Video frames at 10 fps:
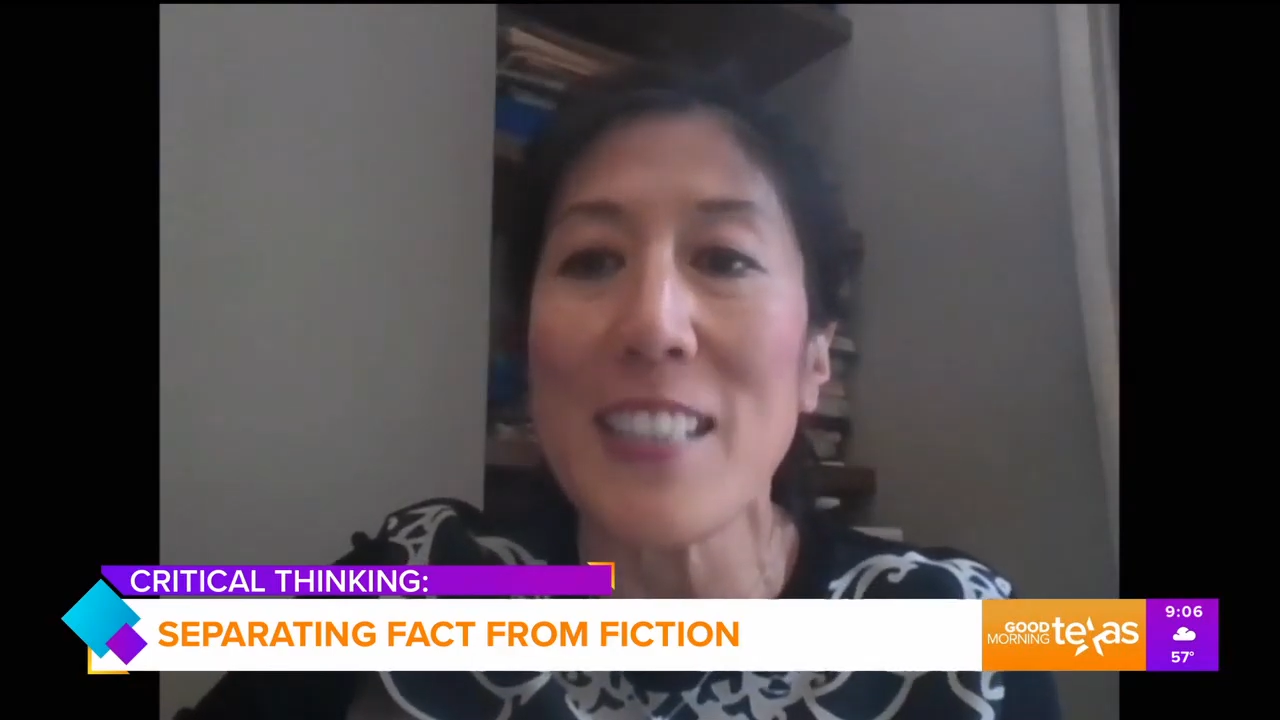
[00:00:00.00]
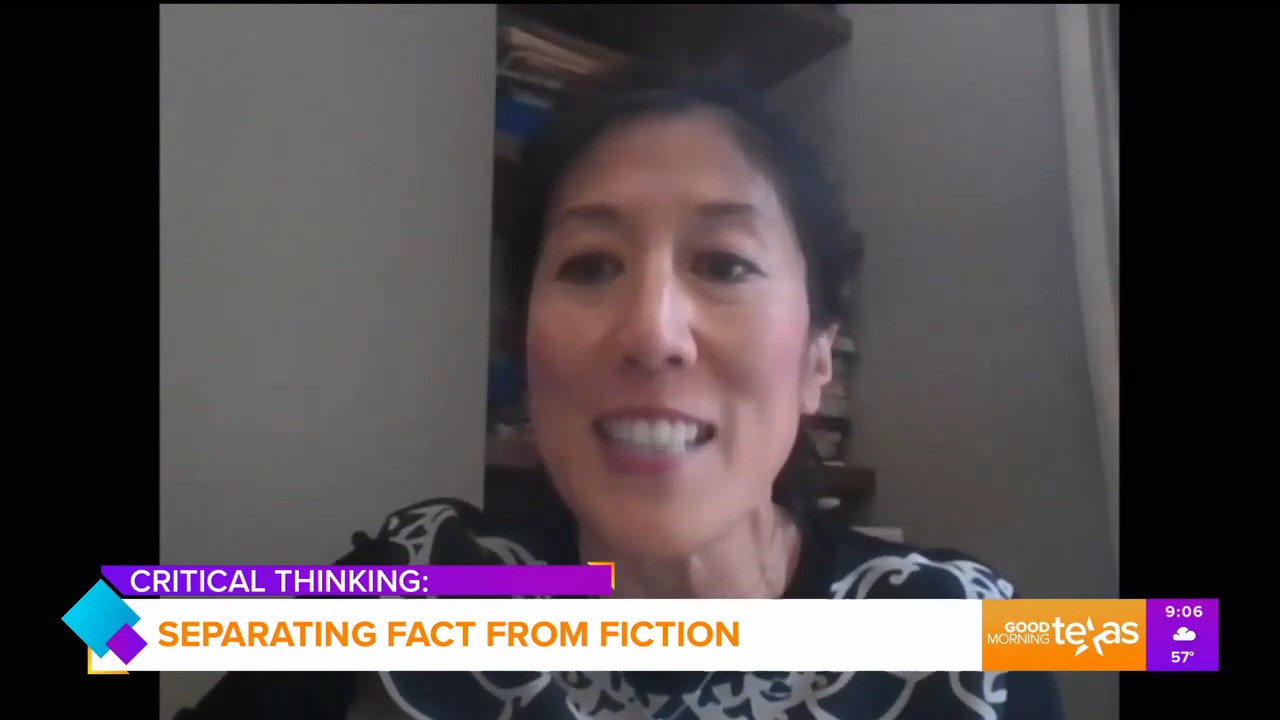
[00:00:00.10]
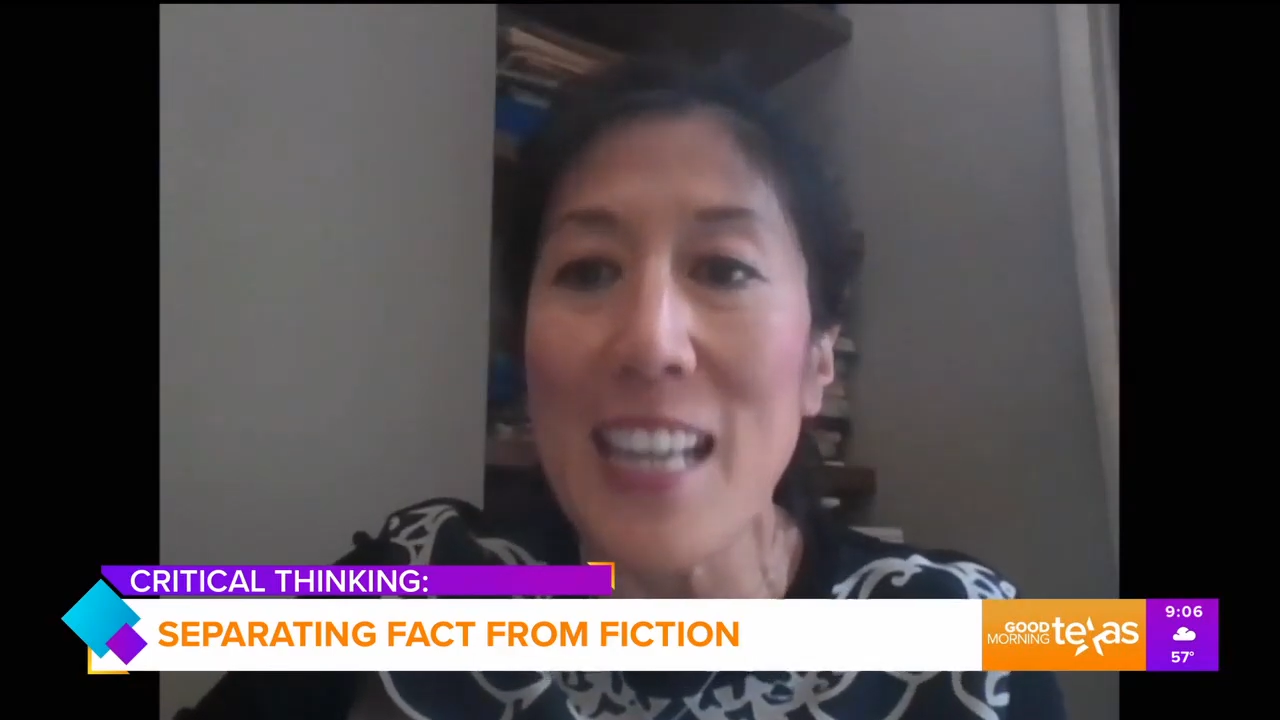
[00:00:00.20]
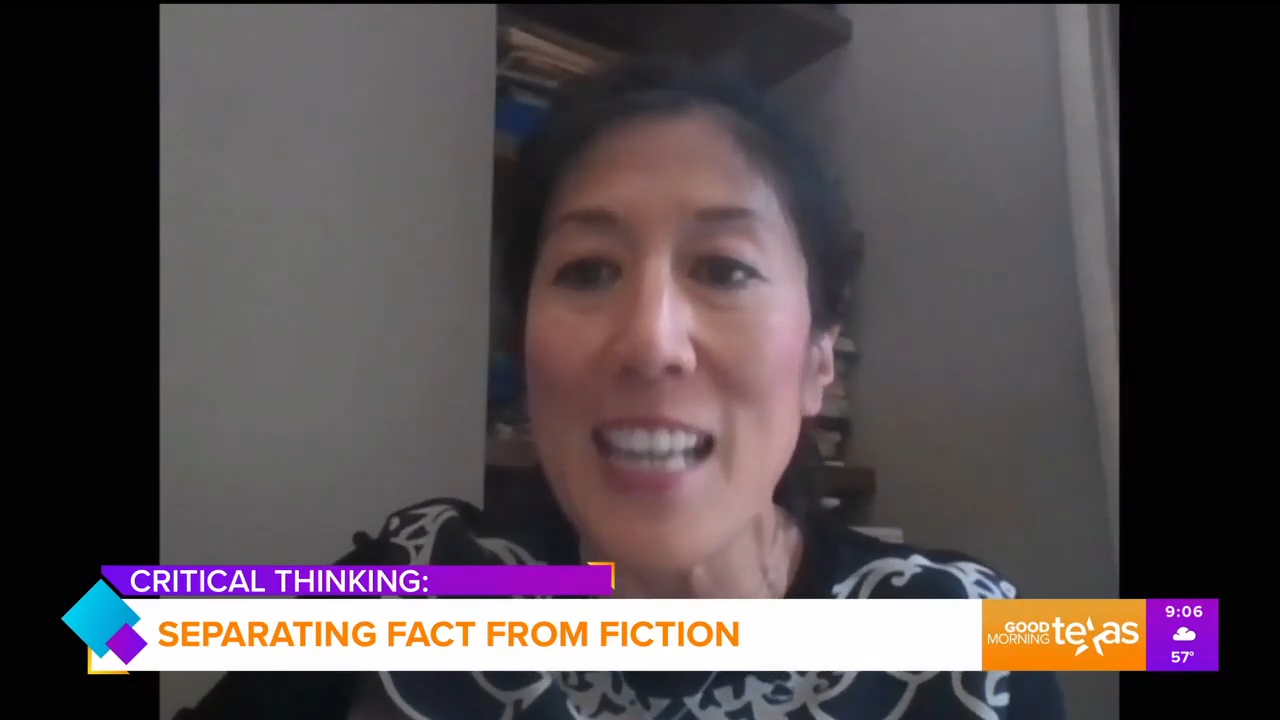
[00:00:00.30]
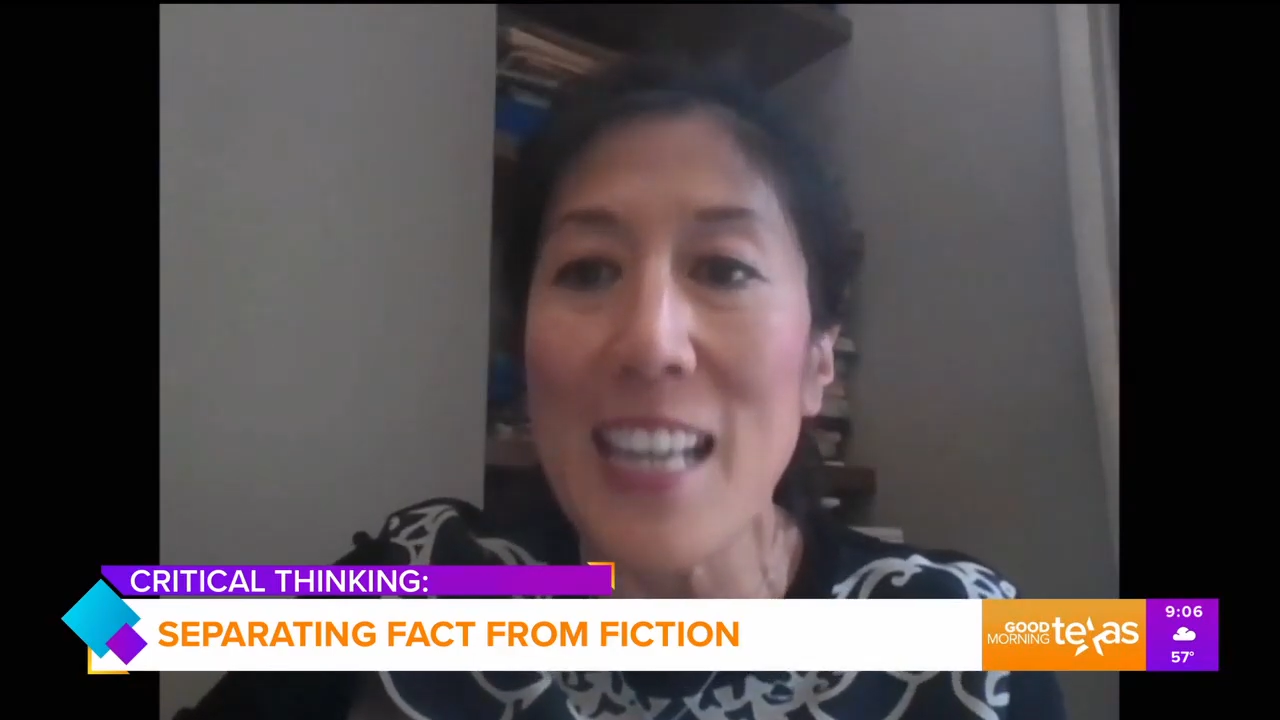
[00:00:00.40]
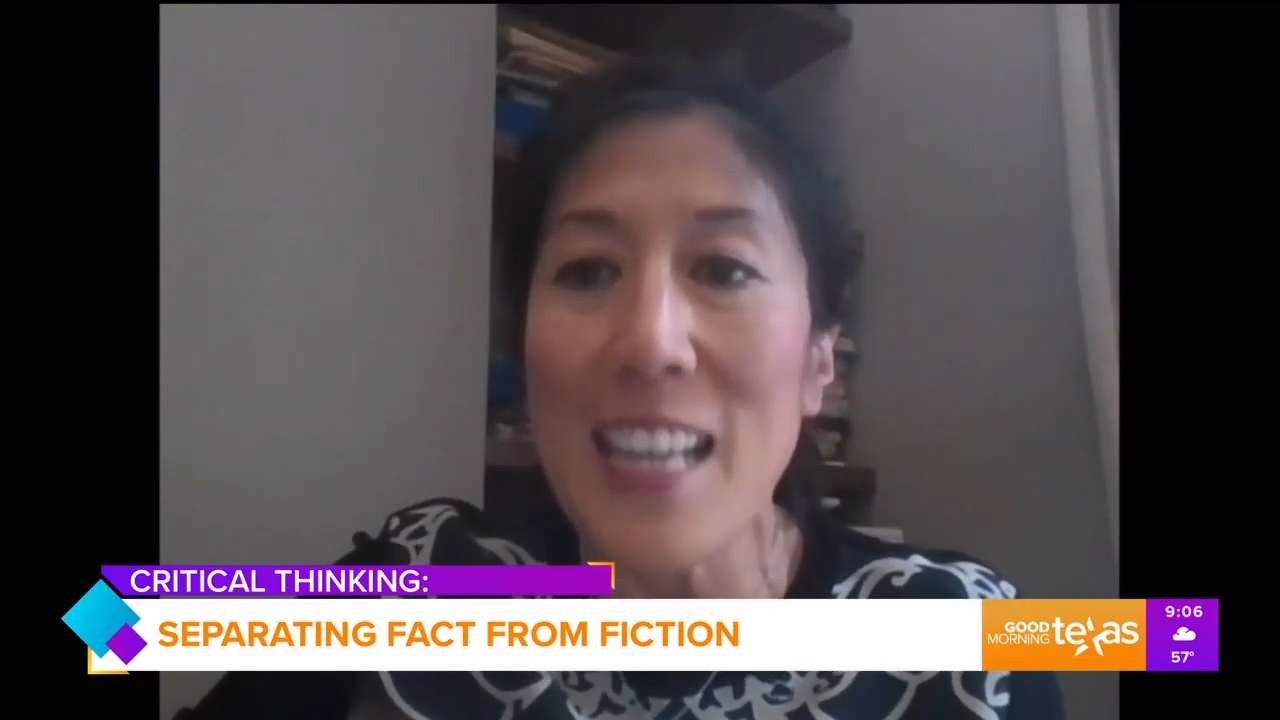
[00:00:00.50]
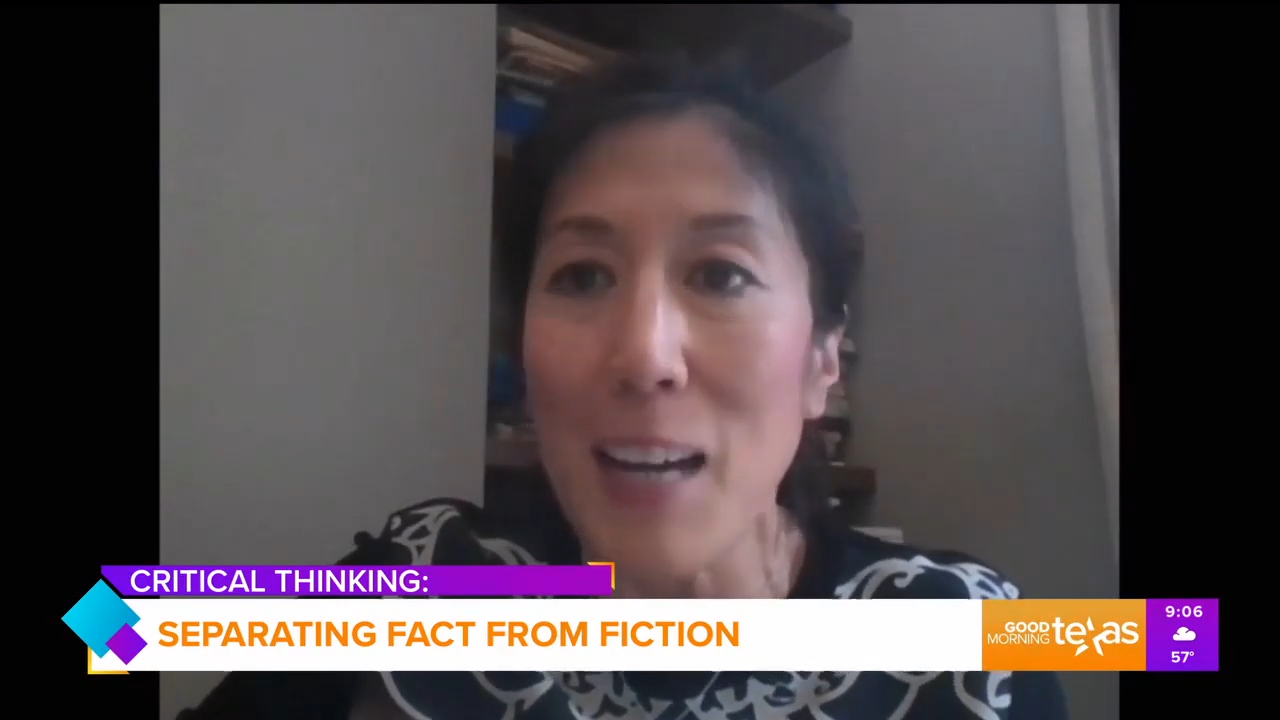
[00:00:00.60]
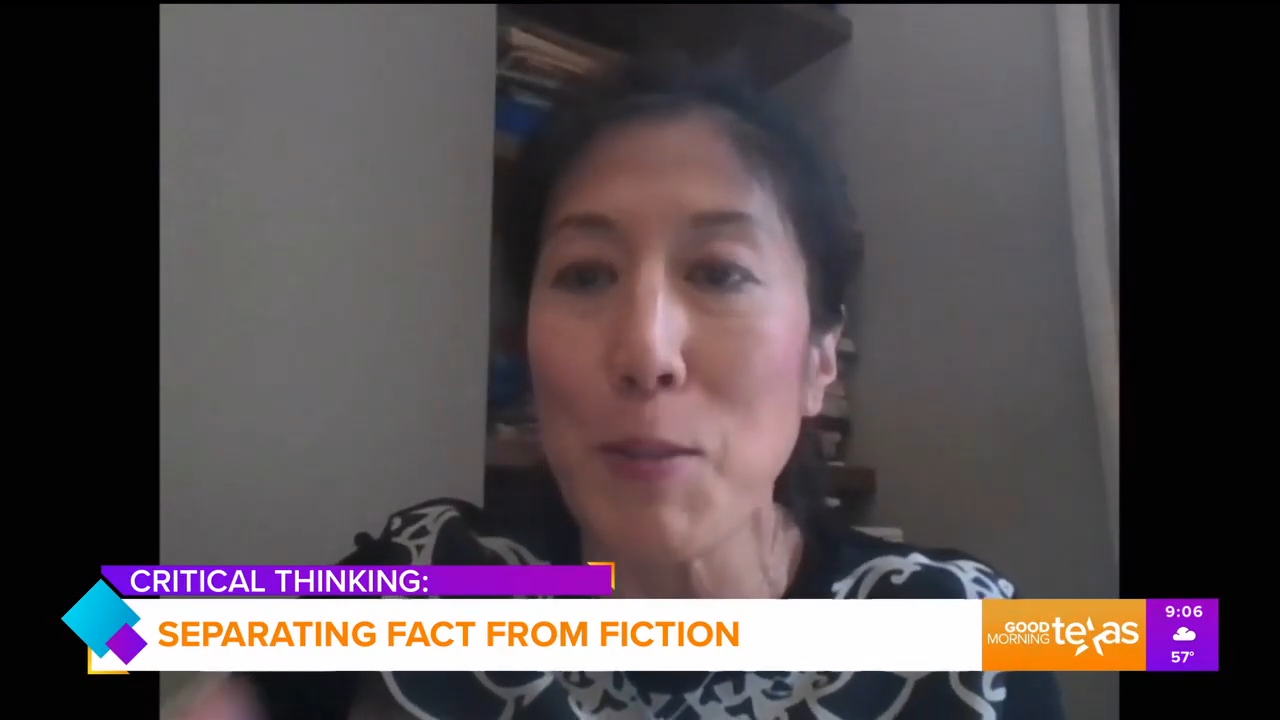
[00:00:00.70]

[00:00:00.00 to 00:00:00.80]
take the time